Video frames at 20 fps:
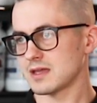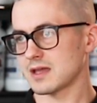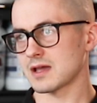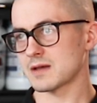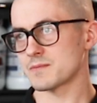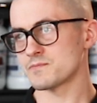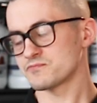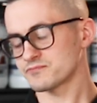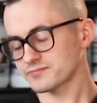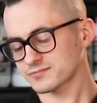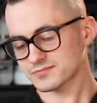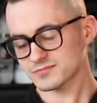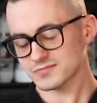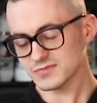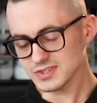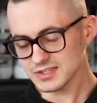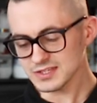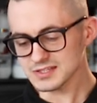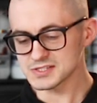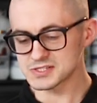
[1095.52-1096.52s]
And
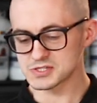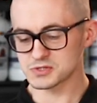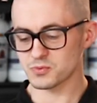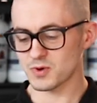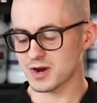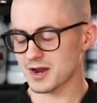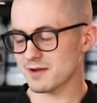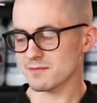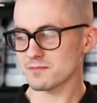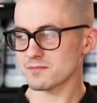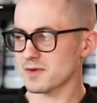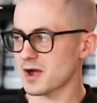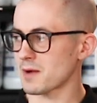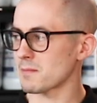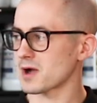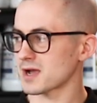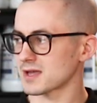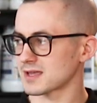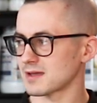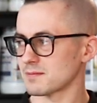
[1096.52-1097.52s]
this is where I
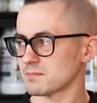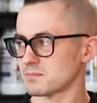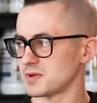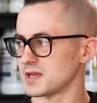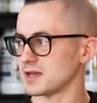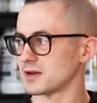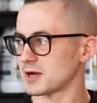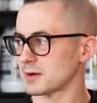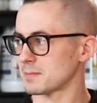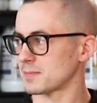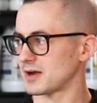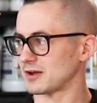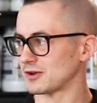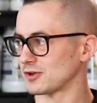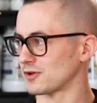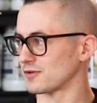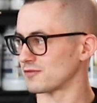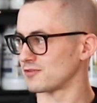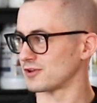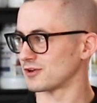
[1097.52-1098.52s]
might get beaten up by a
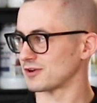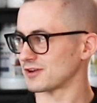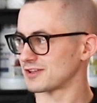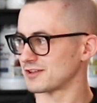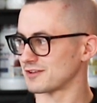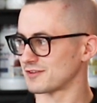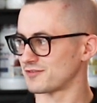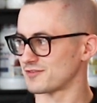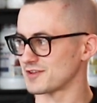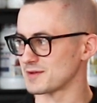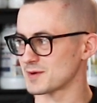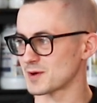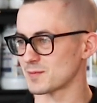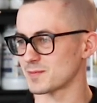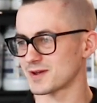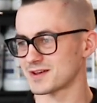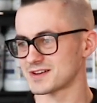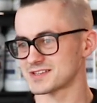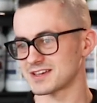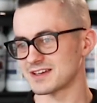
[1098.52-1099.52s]
lot of your female
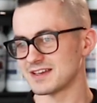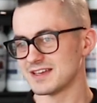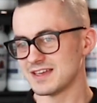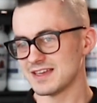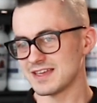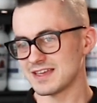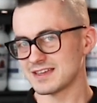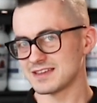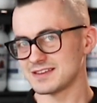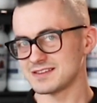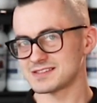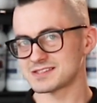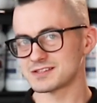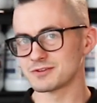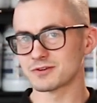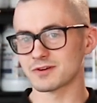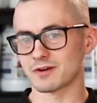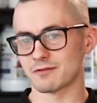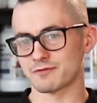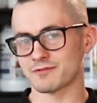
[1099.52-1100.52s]
burners here. You
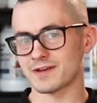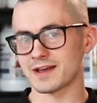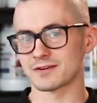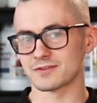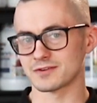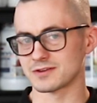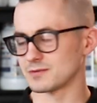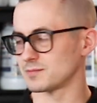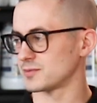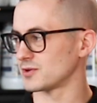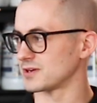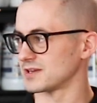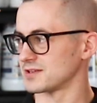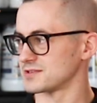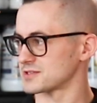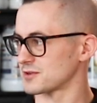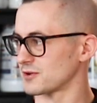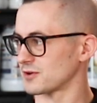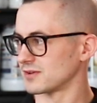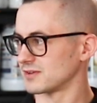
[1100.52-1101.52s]
still got fat on your bodies
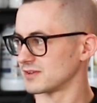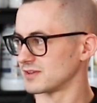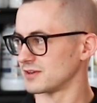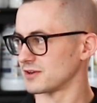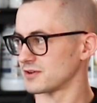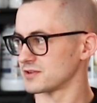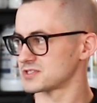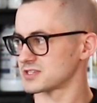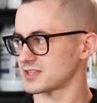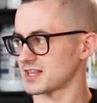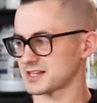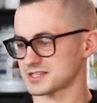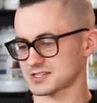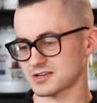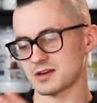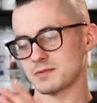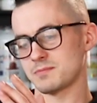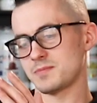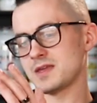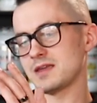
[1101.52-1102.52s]
though, you know, so that's
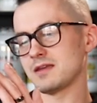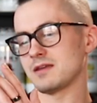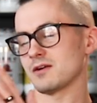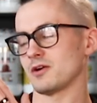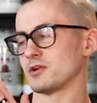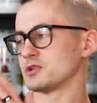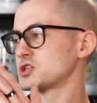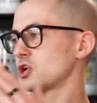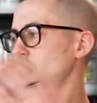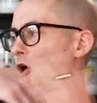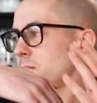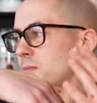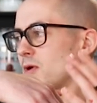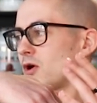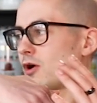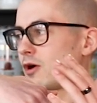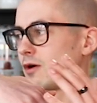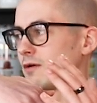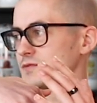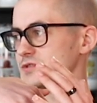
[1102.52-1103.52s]
going to be on top
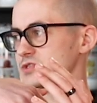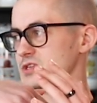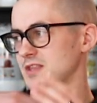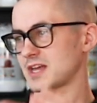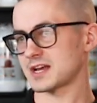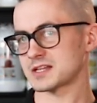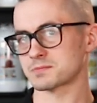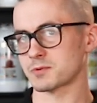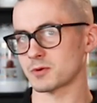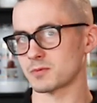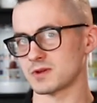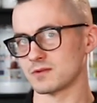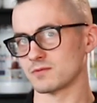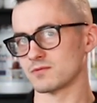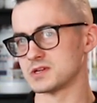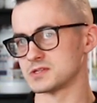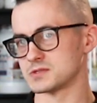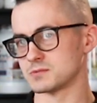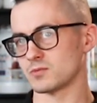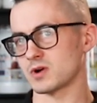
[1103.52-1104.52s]
of. So that's probably the
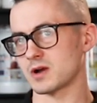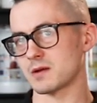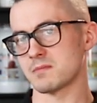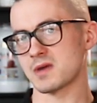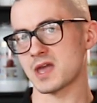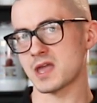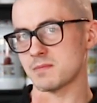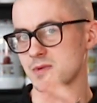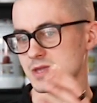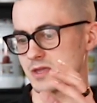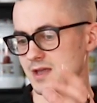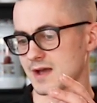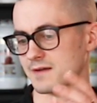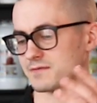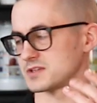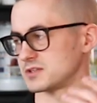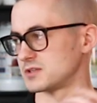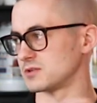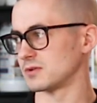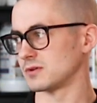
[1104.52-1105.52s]
reason why maybe you have
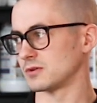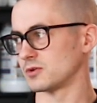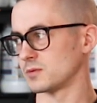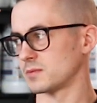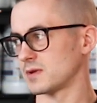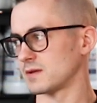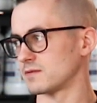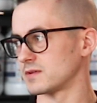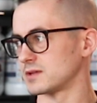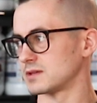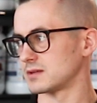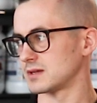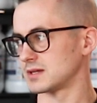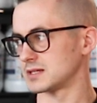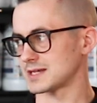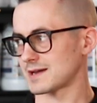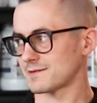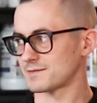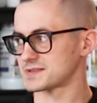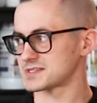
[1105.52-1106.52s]
to do a little bit of a
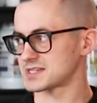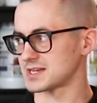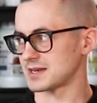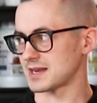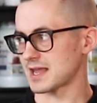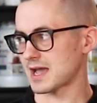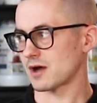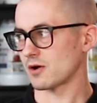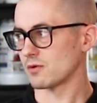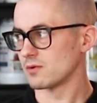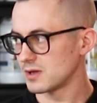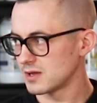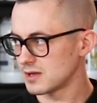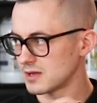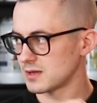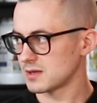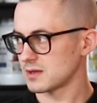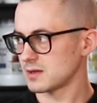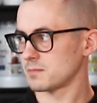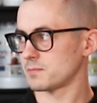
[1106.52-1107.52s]
deficit now,
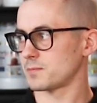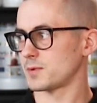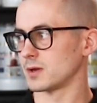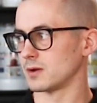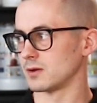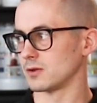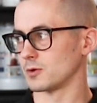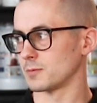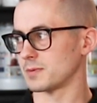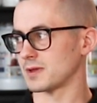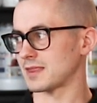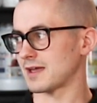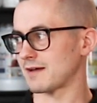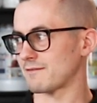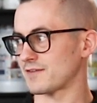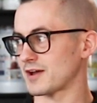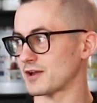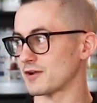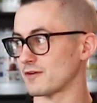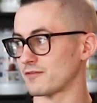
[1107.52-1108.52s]
put a little bit of
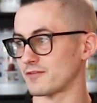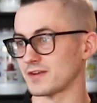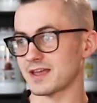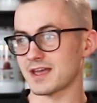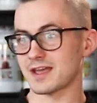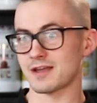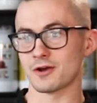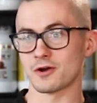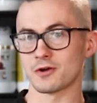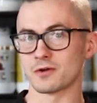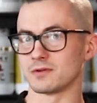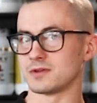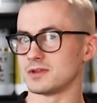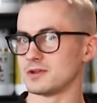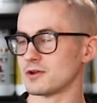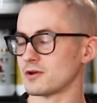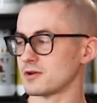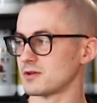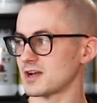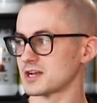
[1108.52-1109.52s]
that fat off, and hey ho, you
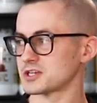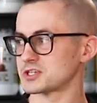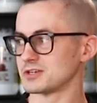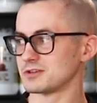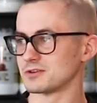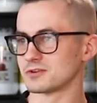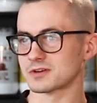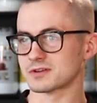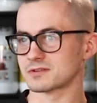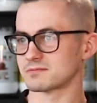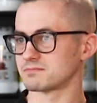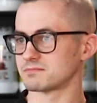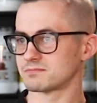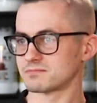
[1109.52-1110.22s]
know, you actually look